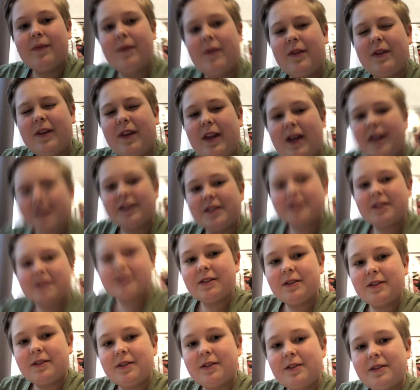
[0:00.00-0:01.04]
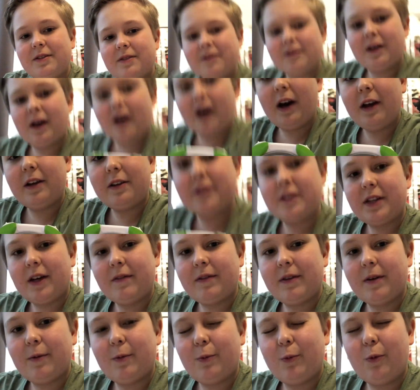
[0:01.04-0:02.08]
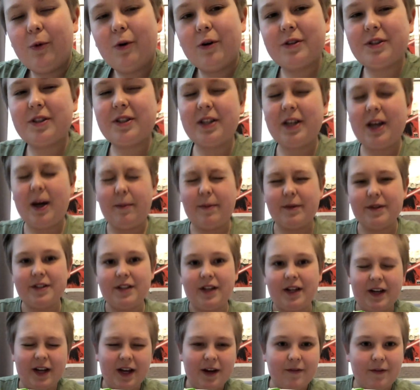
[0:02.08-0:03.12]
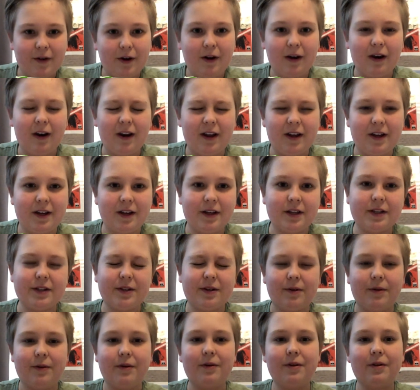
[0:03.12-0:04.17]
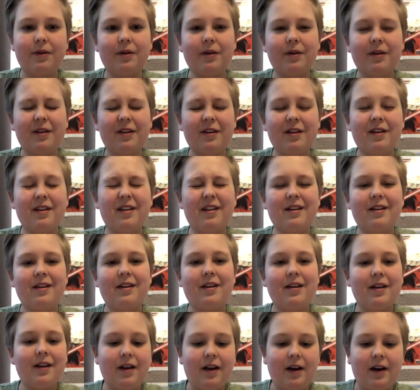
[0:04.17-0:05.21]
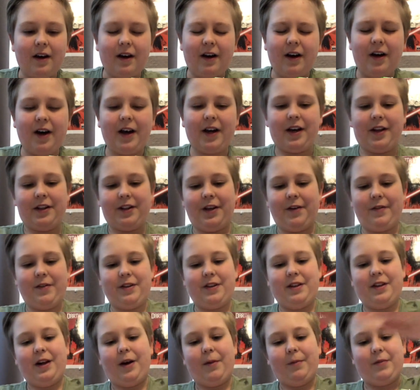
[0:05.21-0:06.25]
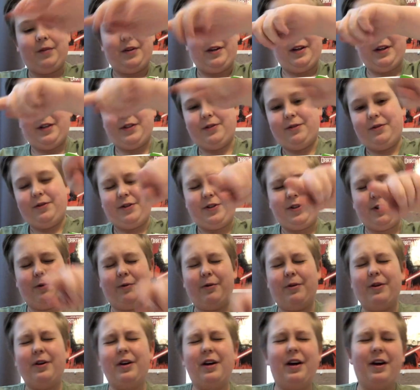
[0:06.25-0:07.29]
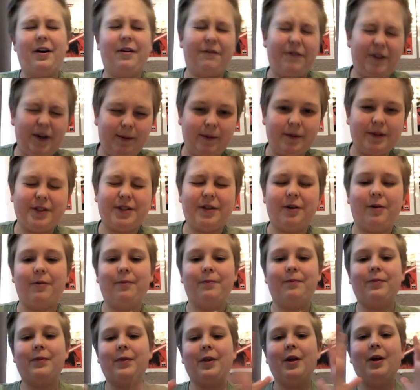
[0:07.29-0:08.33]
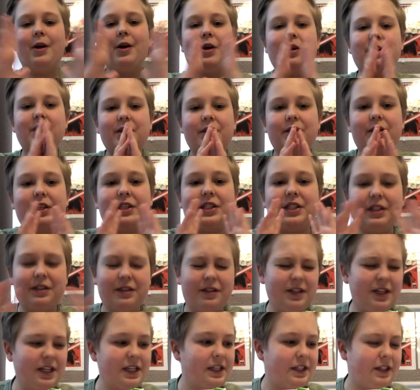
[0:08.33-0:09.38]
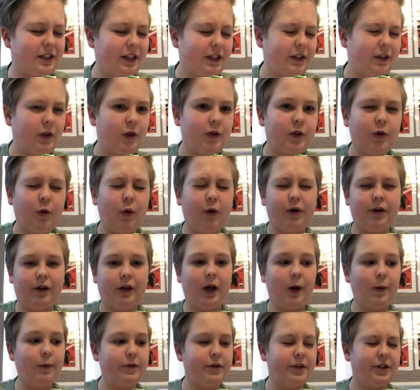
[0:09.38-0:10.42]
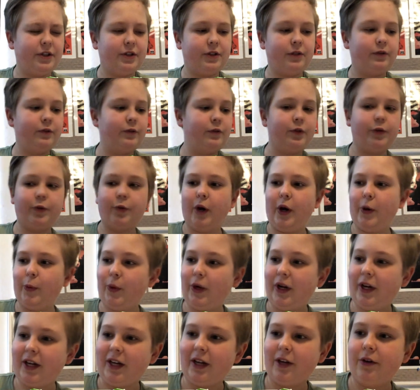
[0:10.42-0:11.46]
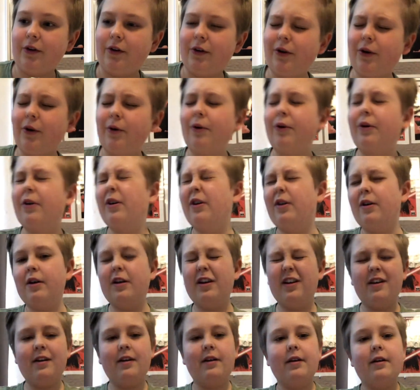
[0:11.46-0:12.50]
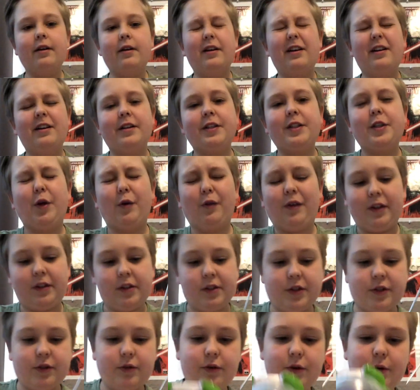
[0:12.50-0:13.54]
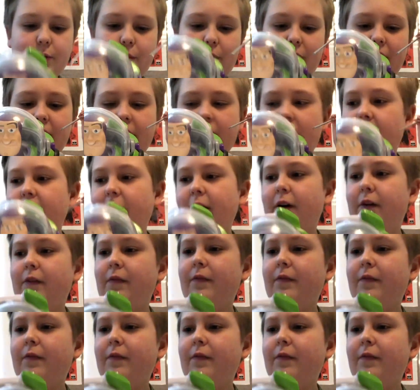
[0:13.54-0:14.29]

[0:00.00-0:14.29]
that I just have the worst camera stand ever here, so I can't have it up here to show film us. So this isn't the tutorial. I will just try what I can do. So I got the screw here. I